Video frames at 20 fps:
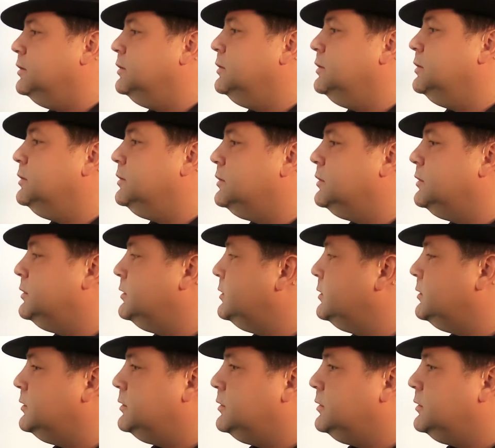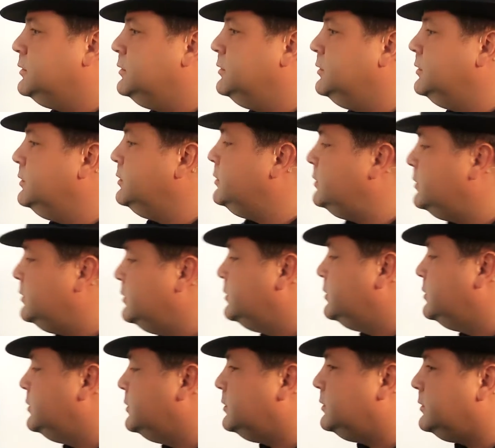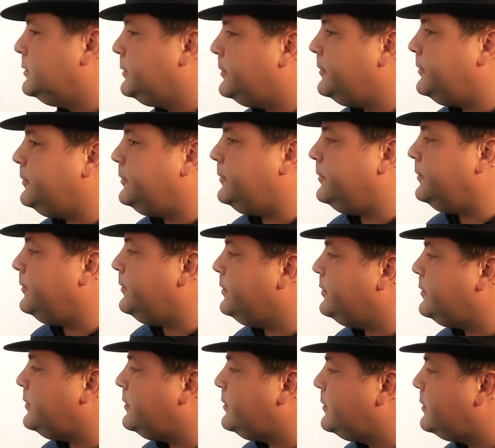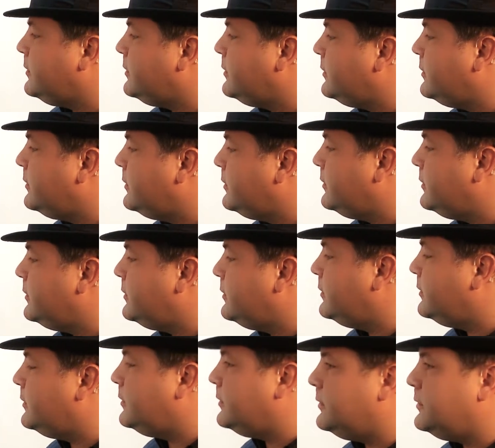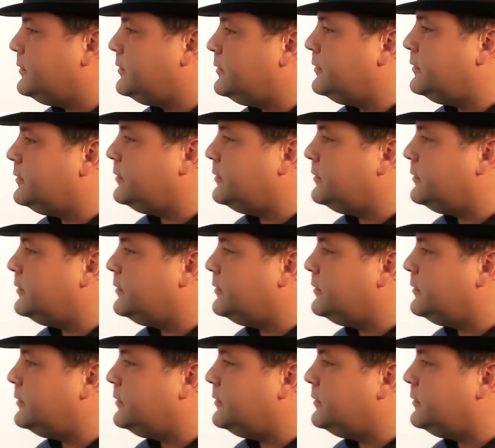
Okay, so as I mentioned earlier, one, one of the key differentiators